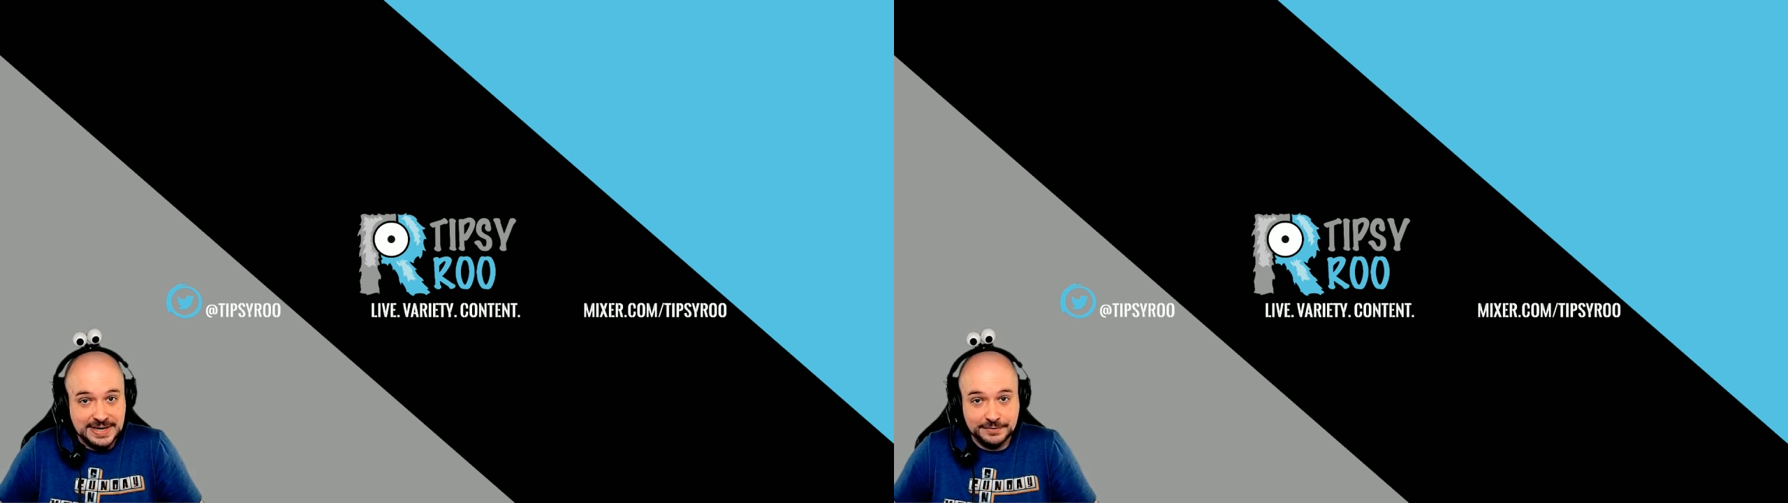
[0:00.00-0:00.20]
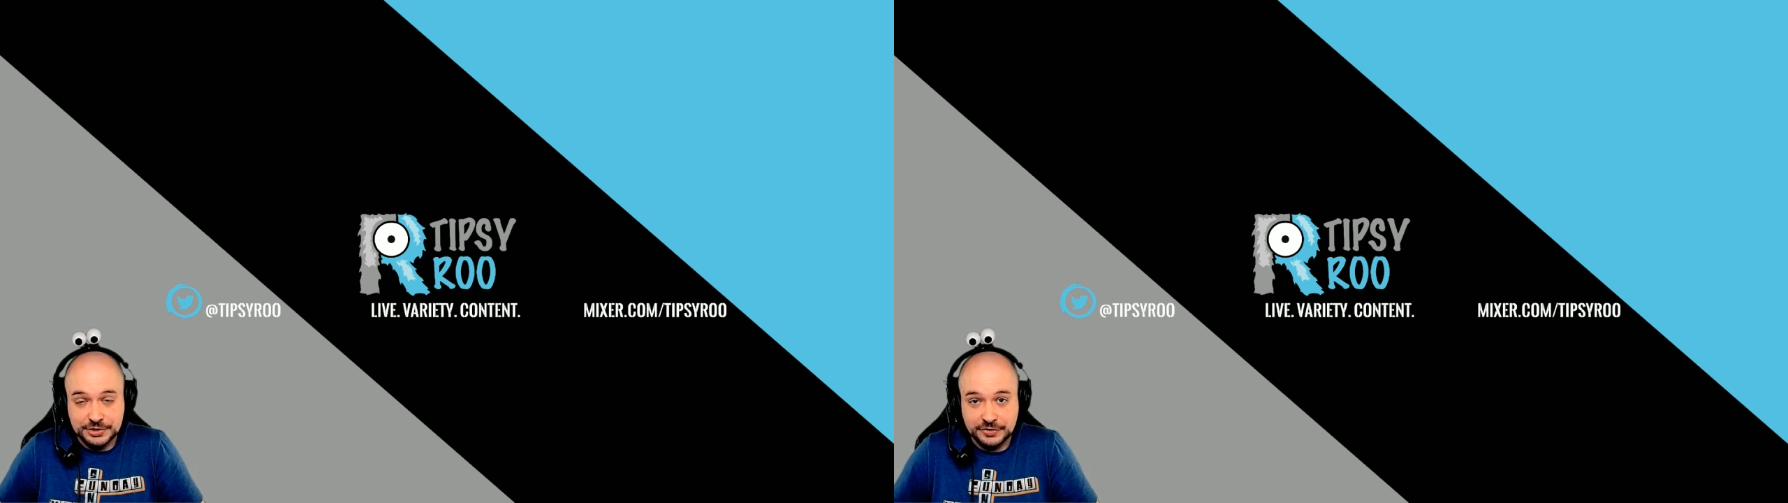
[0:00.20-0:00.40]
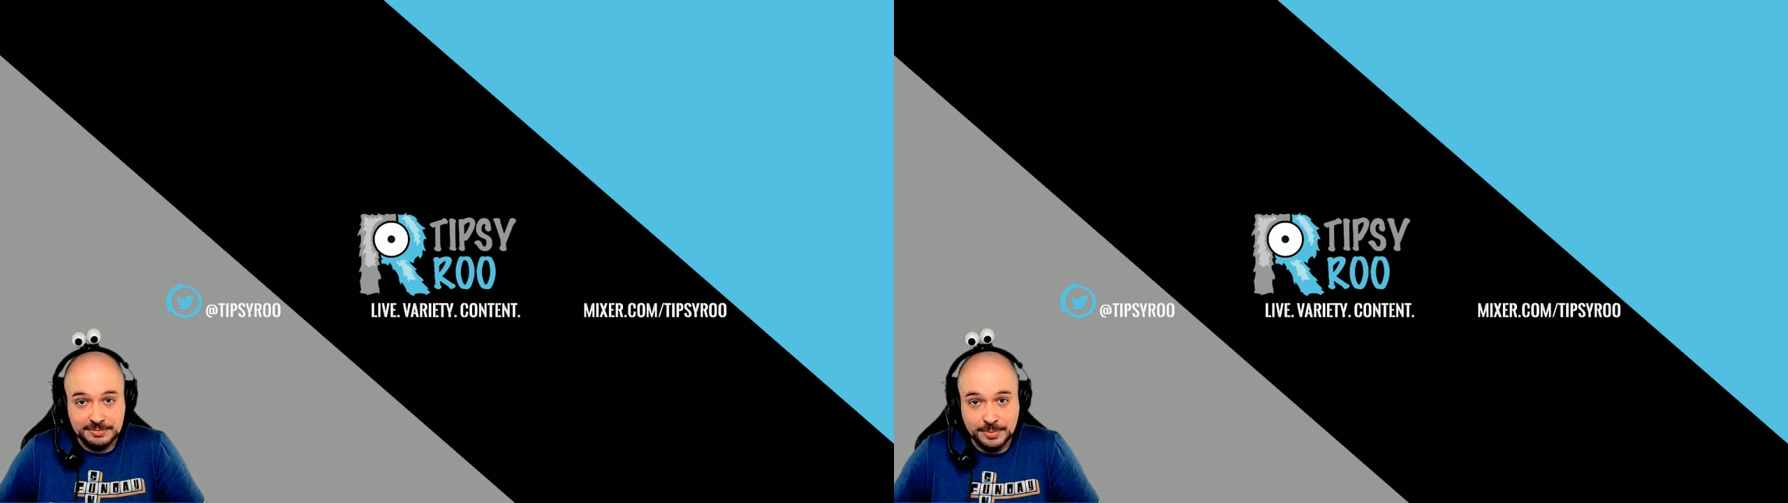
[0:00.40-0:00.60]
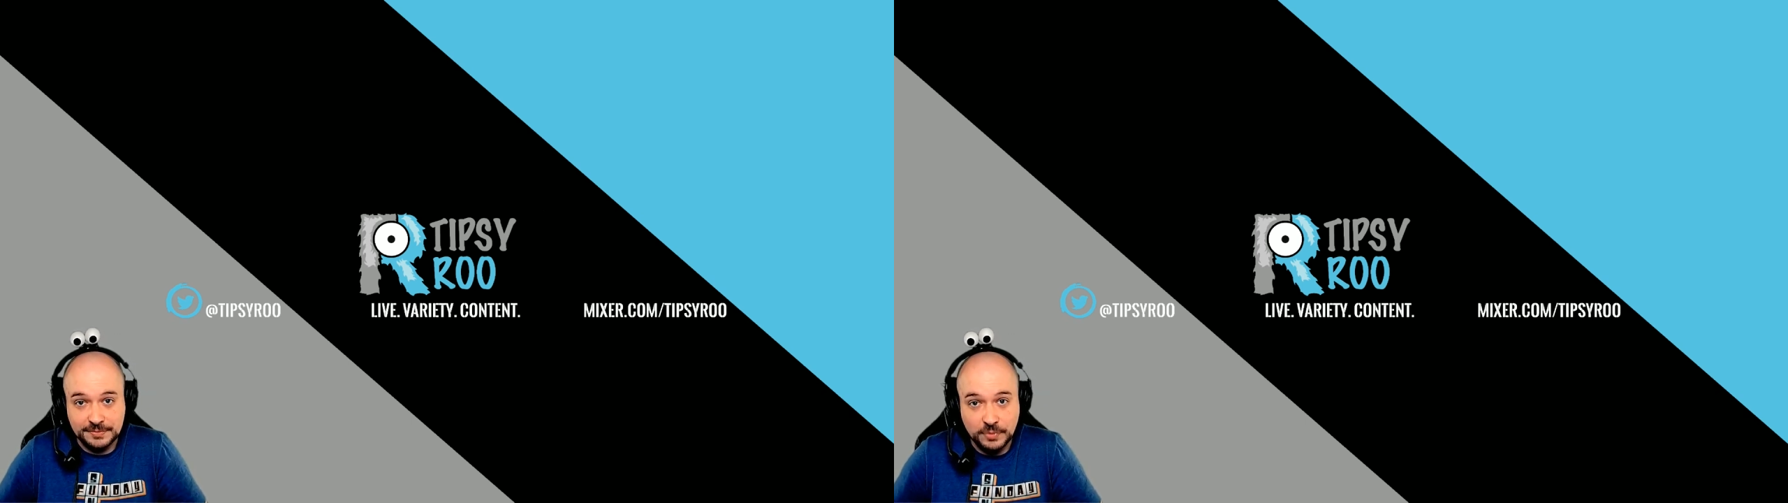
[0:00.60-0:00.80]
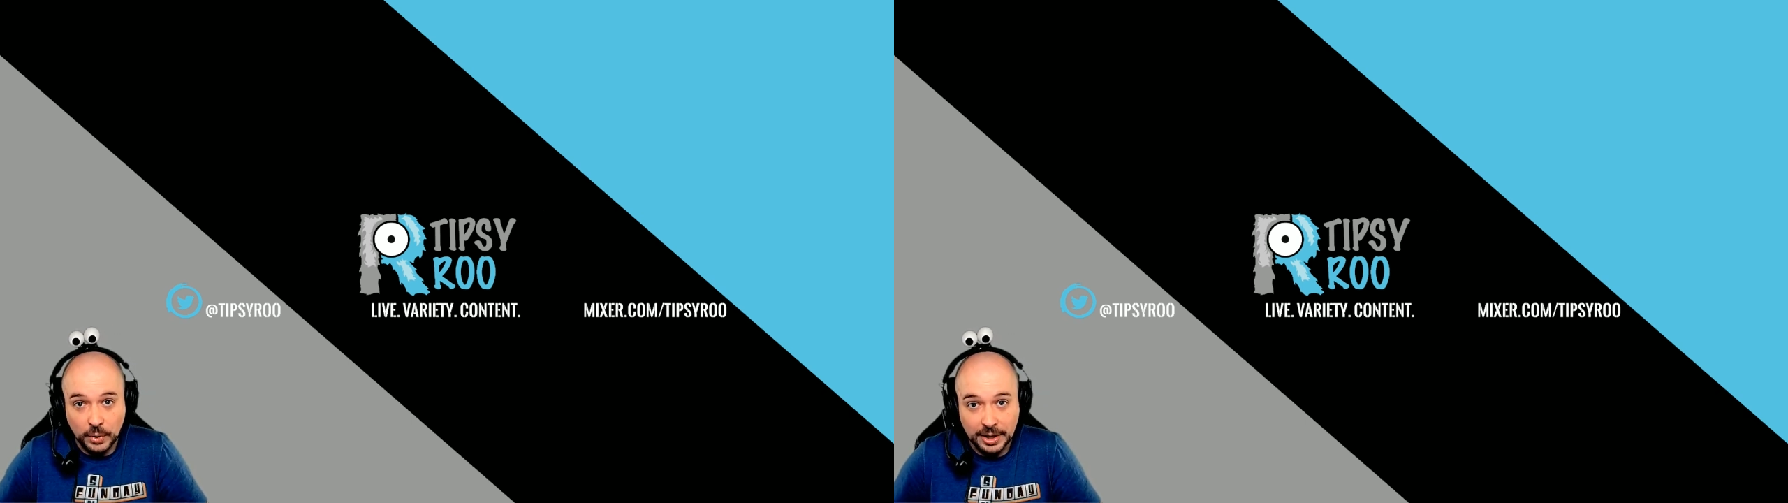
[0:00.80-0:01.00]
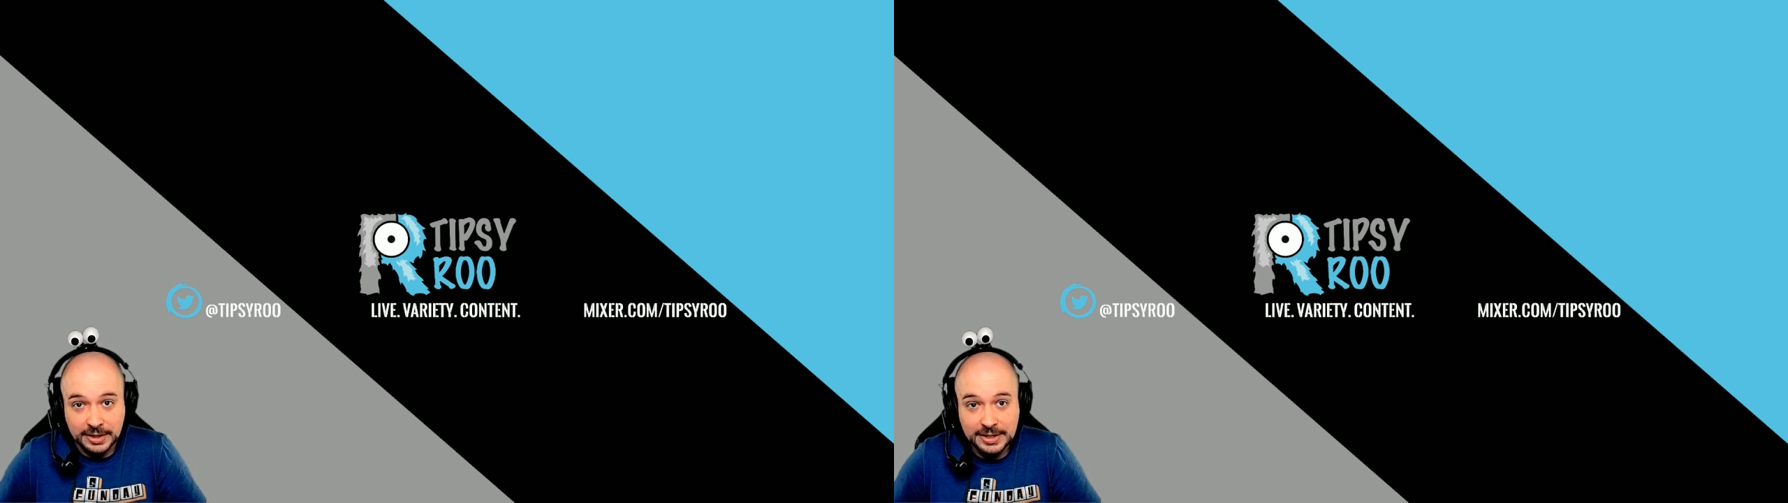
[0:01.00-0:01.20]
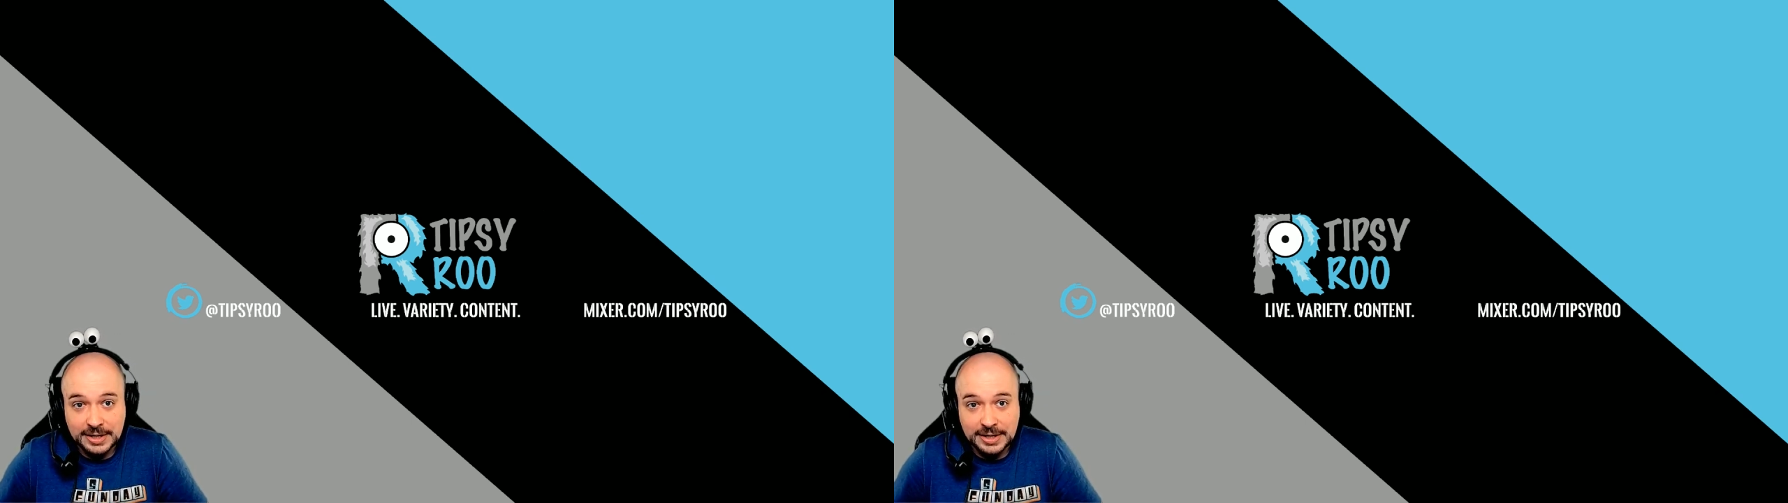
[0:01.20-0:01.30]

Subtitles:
never streamed before